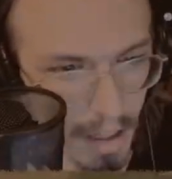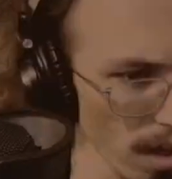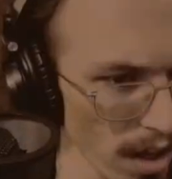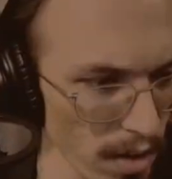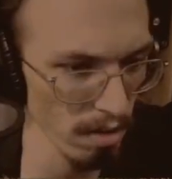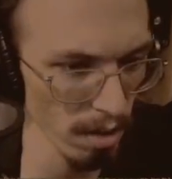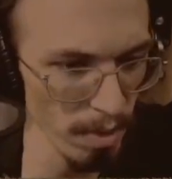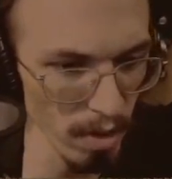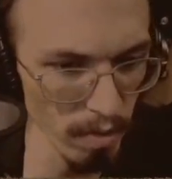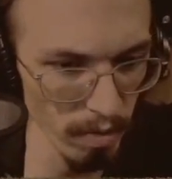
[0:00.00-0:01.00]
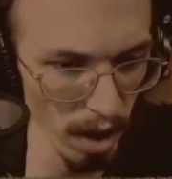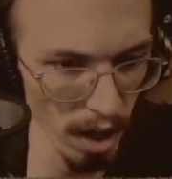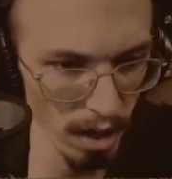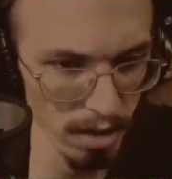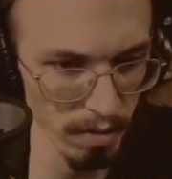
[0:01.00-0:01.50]
Okay, let me go
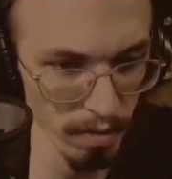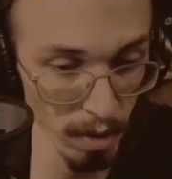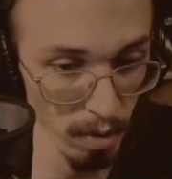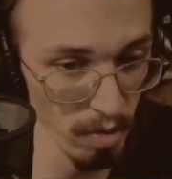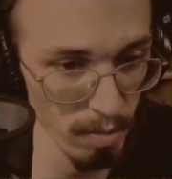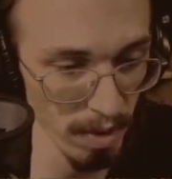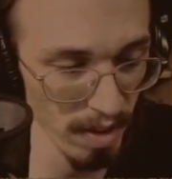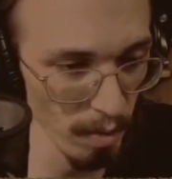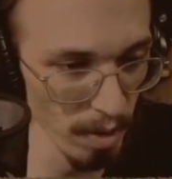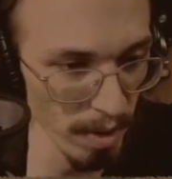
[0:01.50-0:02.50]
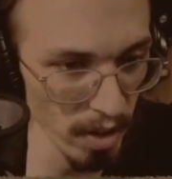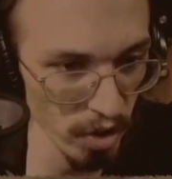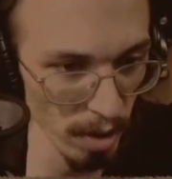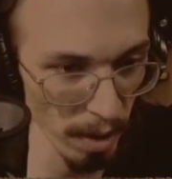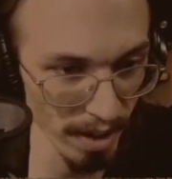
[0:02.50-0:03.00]
find a fuse because I want to make
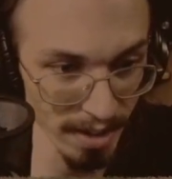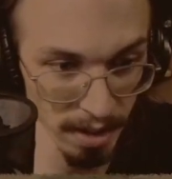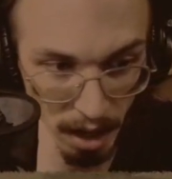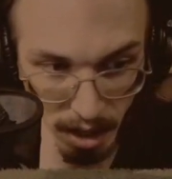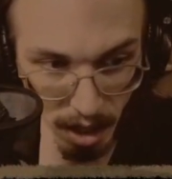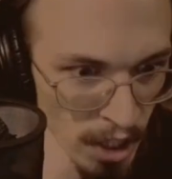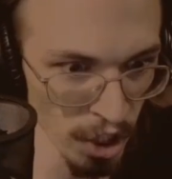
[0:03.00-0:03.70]
sure I'm not dying.